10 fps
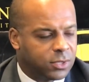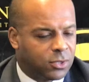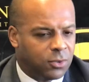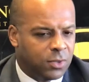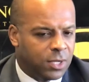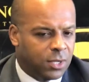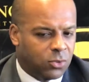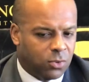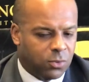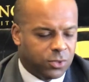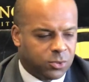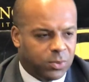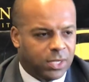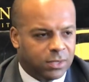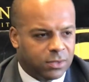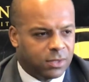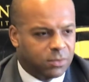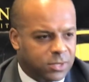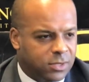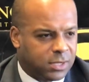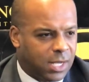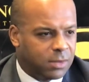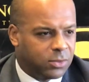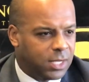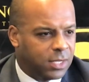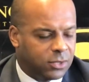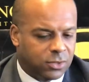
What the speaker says: So what we're speaking to them is the same things.